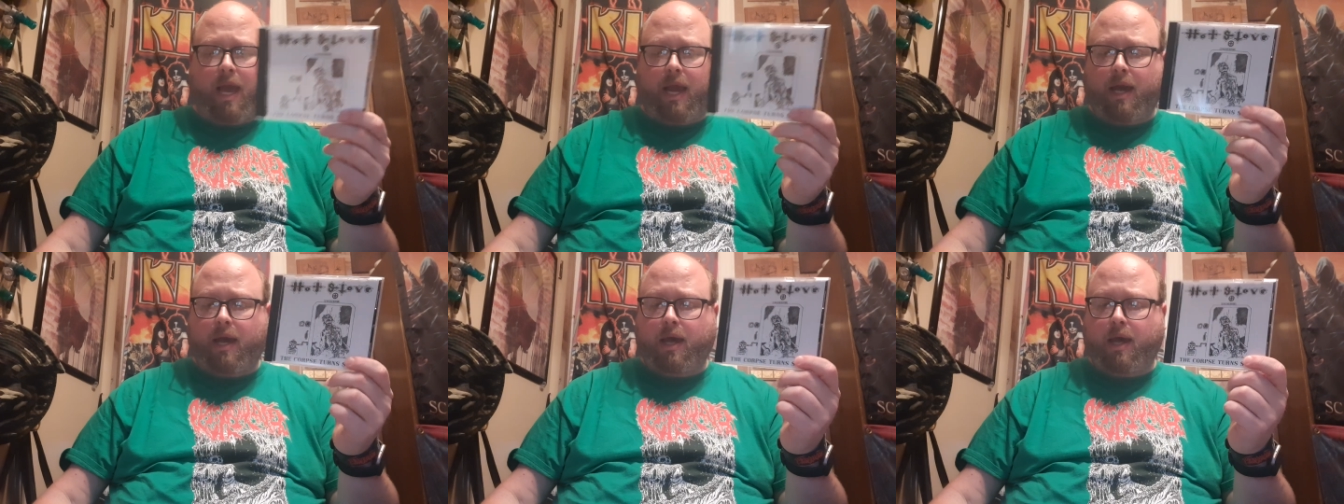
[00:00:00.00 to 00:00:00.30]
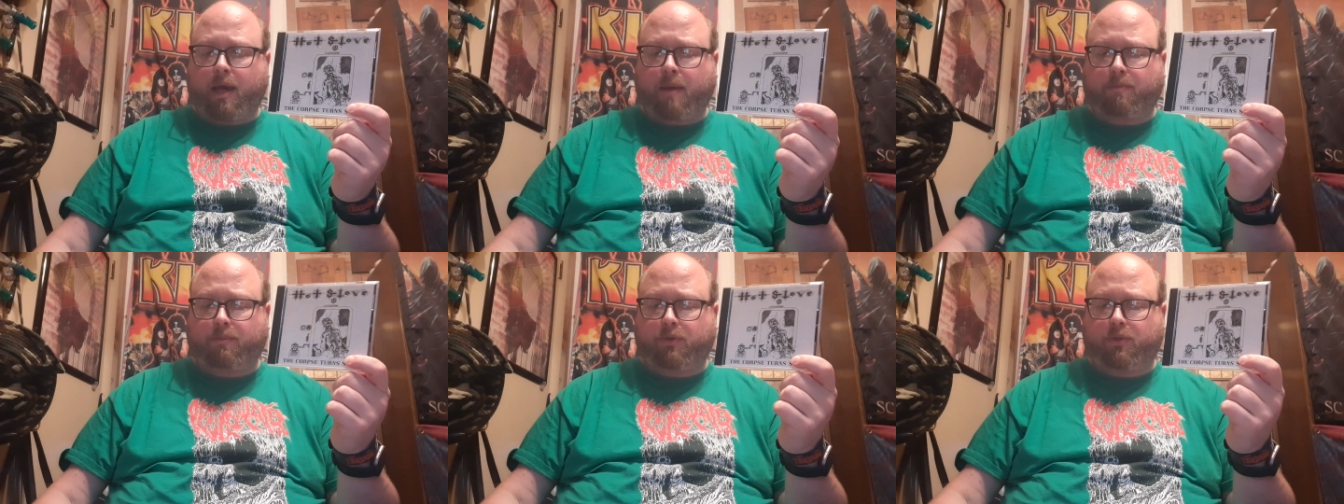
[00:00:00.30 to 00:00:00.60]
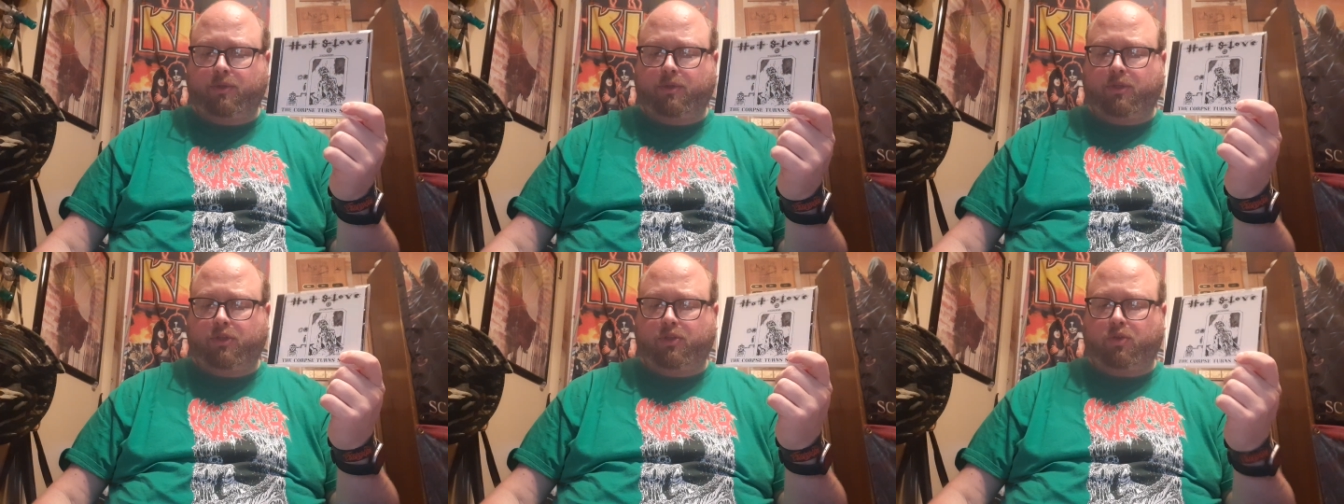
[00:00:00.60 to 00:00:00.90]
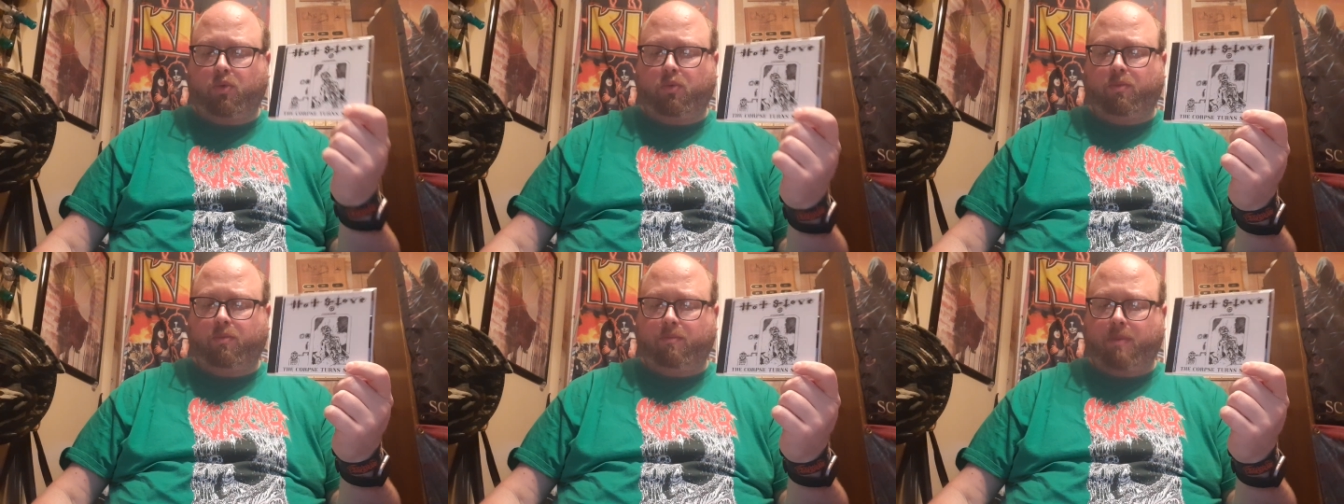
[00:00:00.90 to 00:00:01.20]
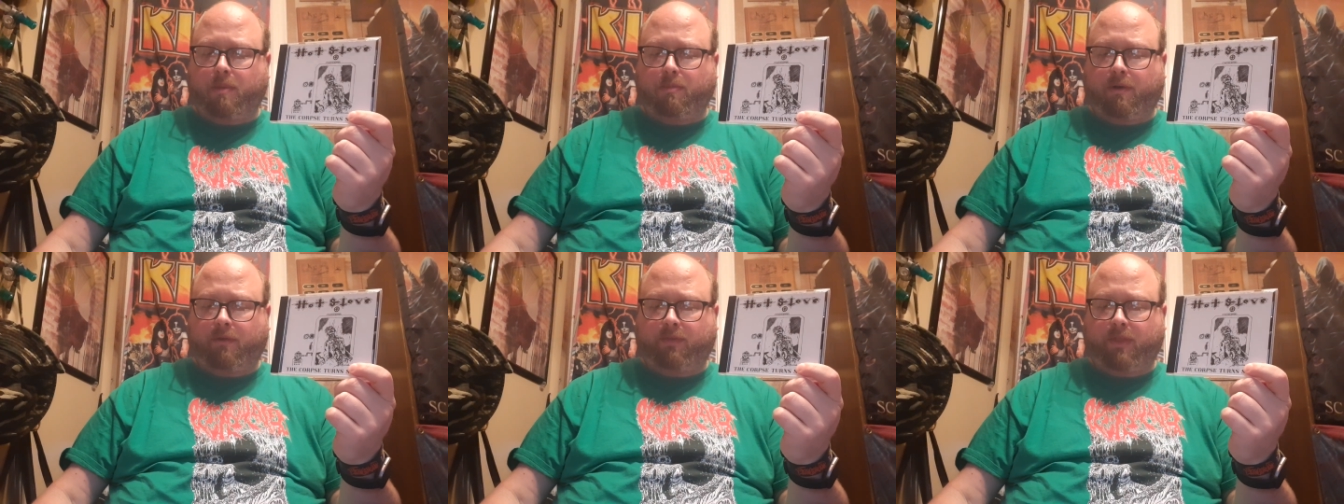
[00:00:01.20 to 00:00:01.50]
Uh, um, don't
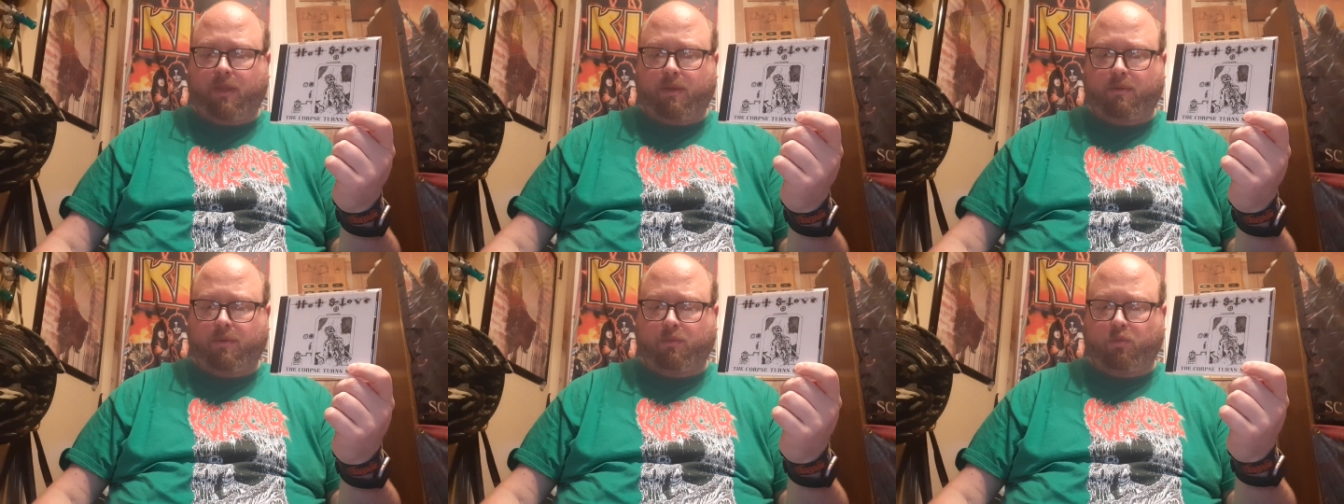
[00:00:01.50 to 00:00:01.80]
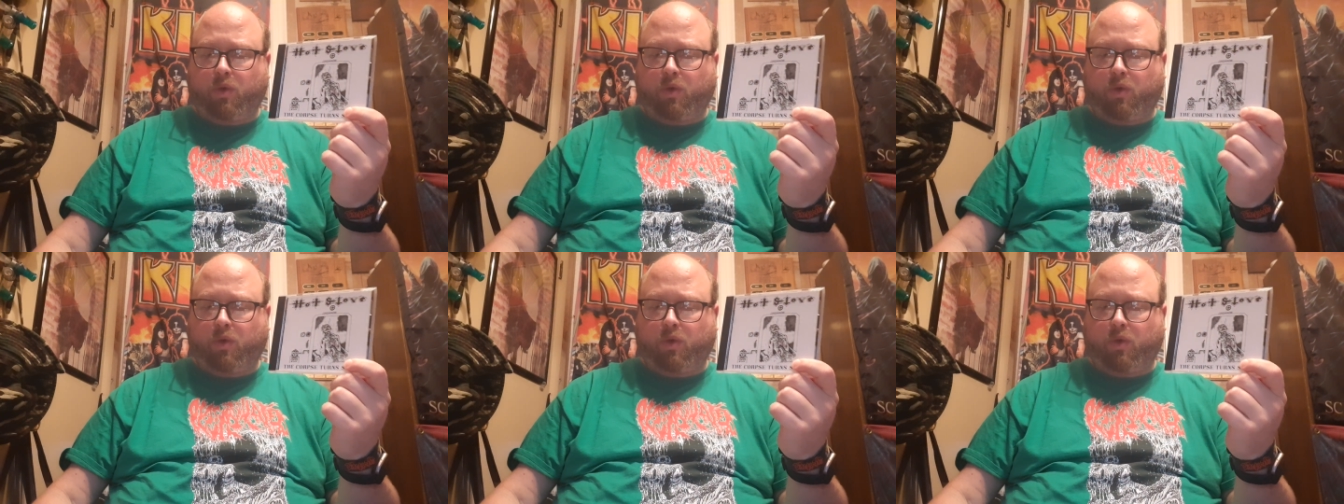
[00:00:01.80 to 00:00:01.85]
remember if there